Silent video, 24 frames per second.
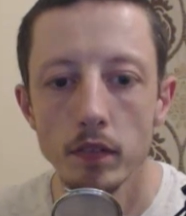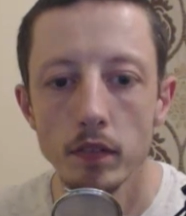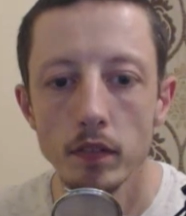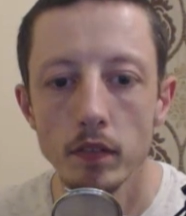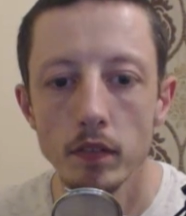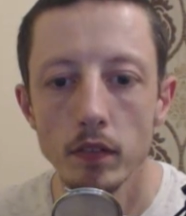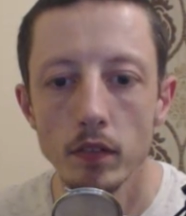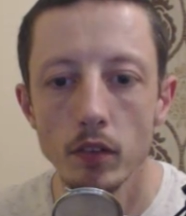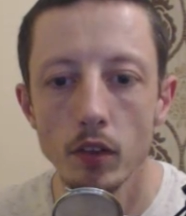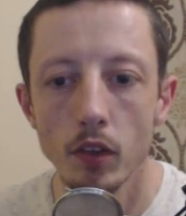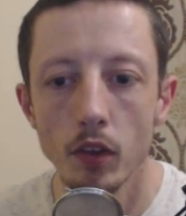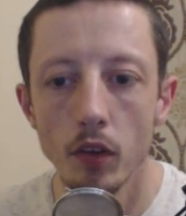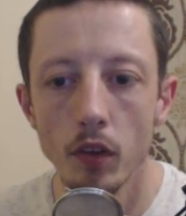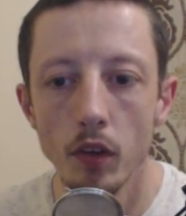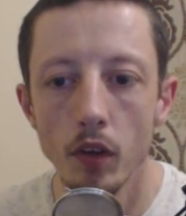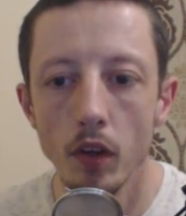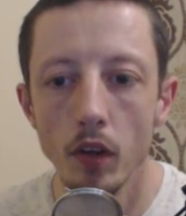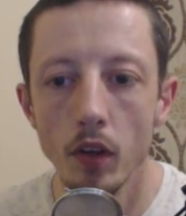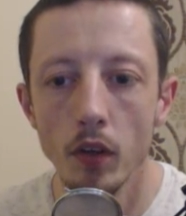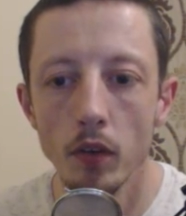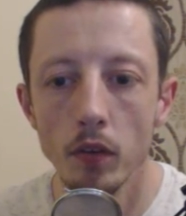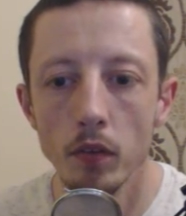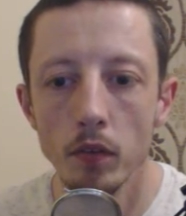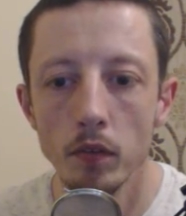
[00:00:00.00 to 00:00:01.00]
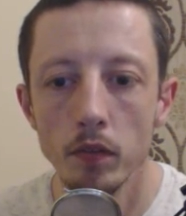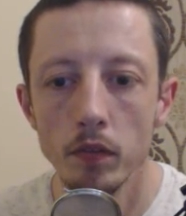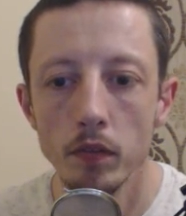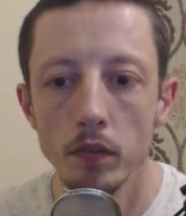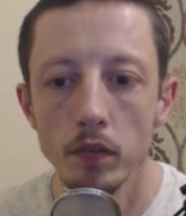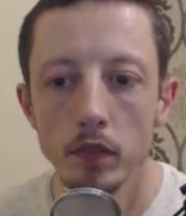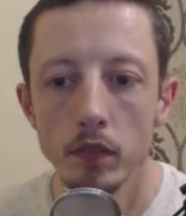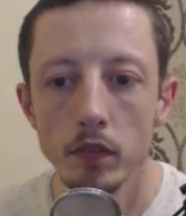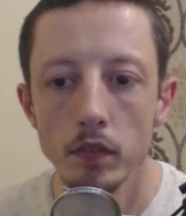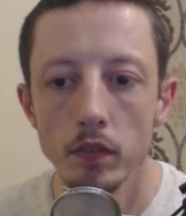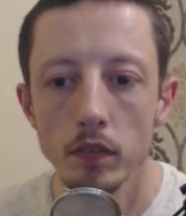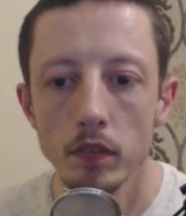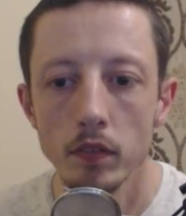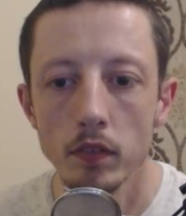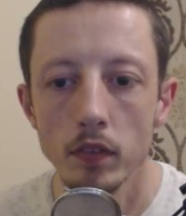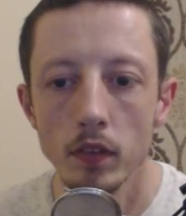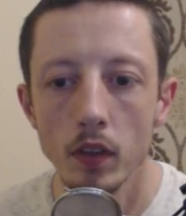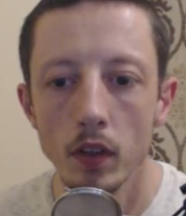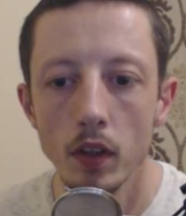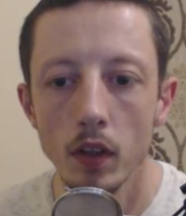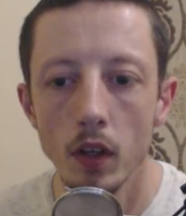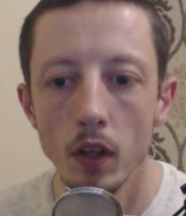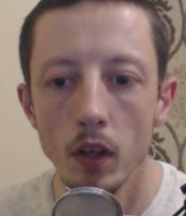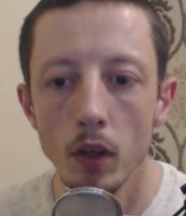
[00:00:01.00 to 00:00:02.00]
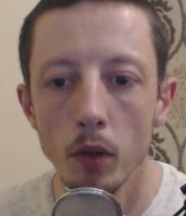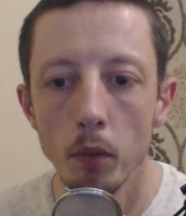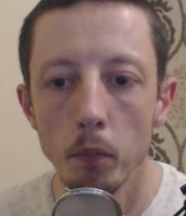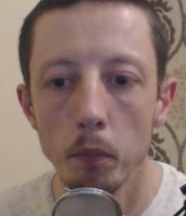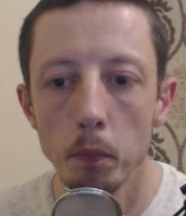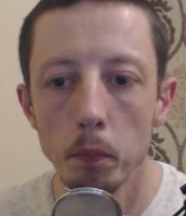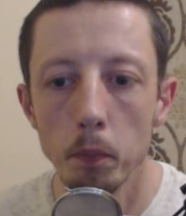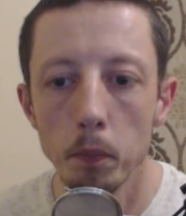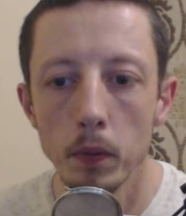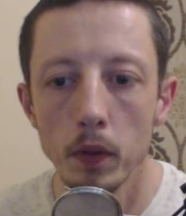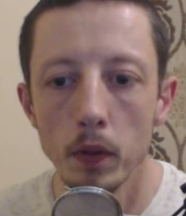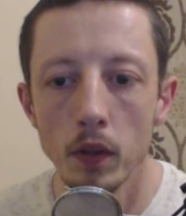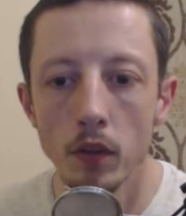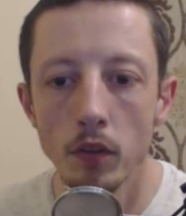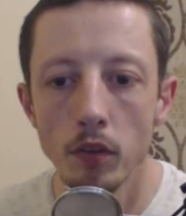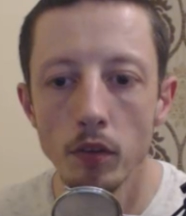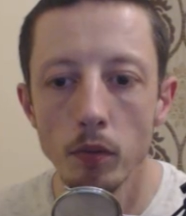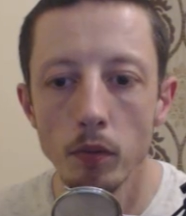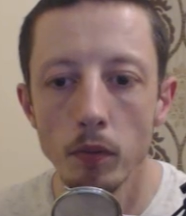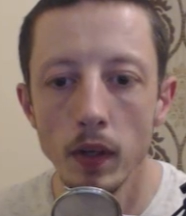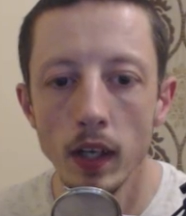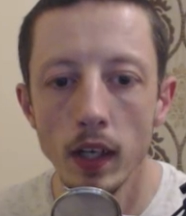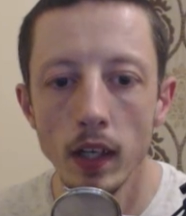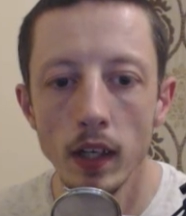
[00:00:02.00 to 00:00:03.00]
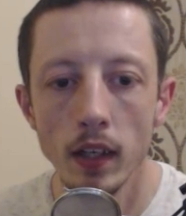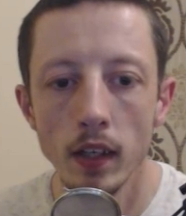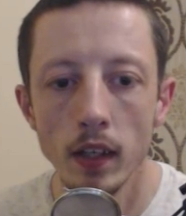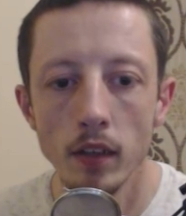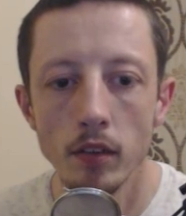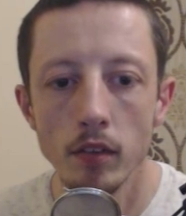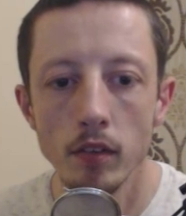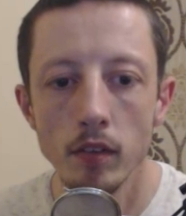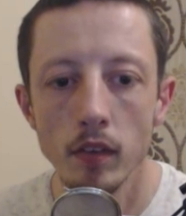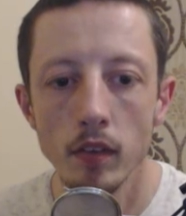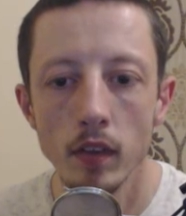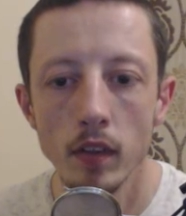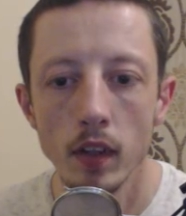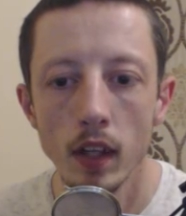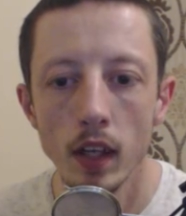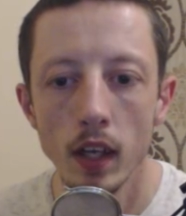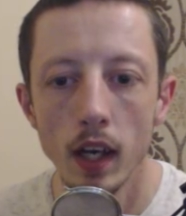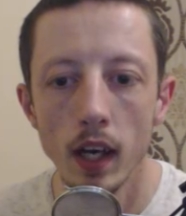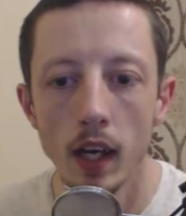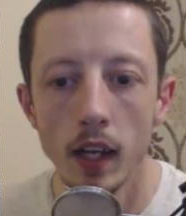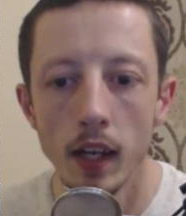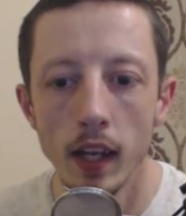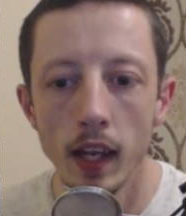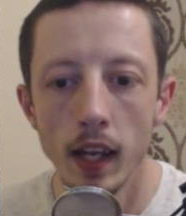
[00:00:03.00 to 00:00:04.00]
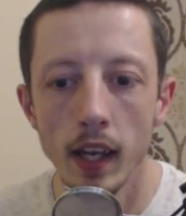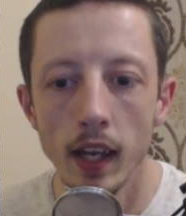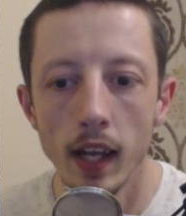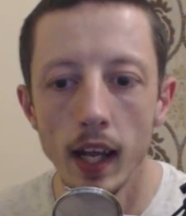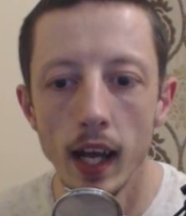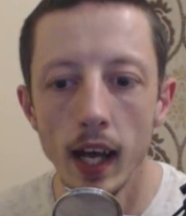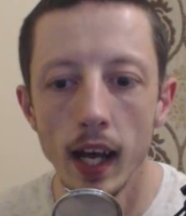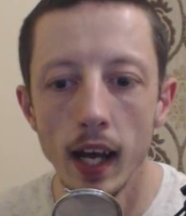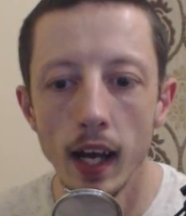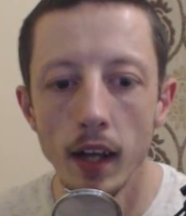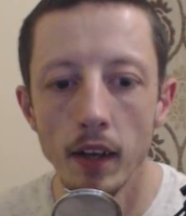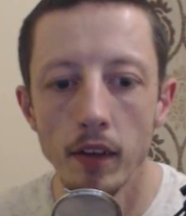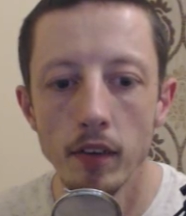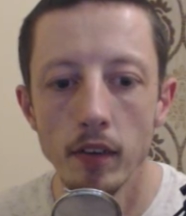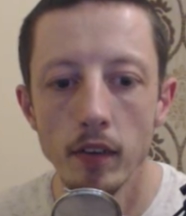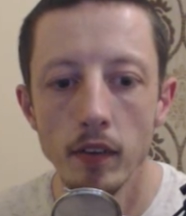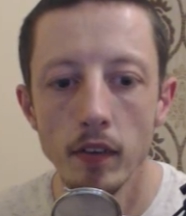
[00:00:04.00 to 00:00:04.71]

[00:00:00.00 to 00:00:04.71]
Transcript: So null, up plus right, and then add,